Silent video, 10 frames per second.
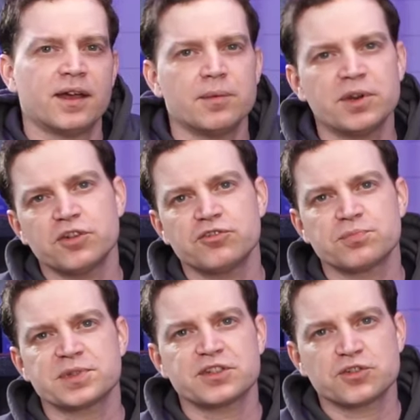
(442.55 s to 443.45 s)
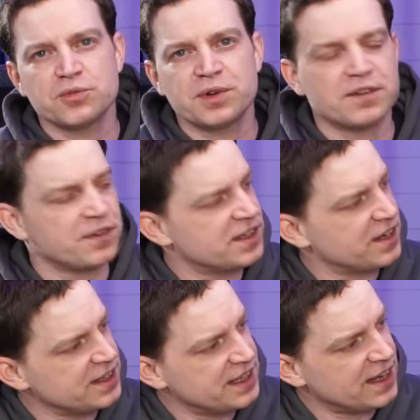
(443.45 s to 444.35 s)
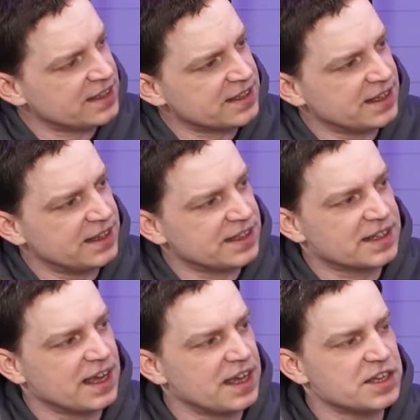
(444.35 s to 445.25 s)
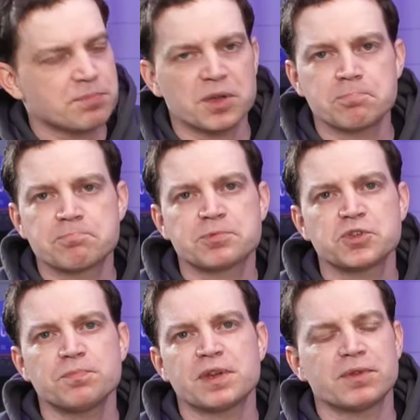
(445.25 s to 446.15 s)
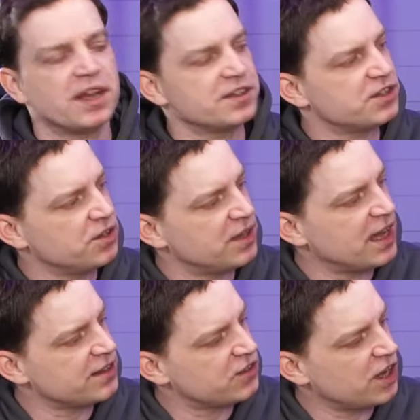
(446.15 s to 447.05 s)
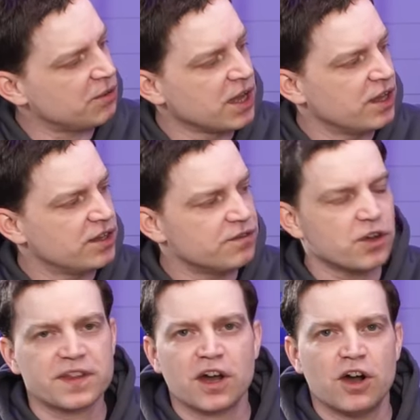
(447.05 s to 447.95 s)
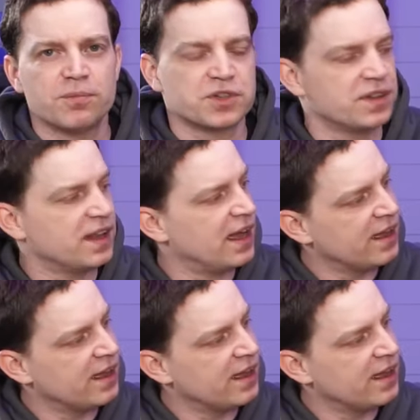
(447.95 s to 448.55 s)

I'm not 100% sure why you'd fit an ITX in this case, but some people like to do that, so you've got that option there.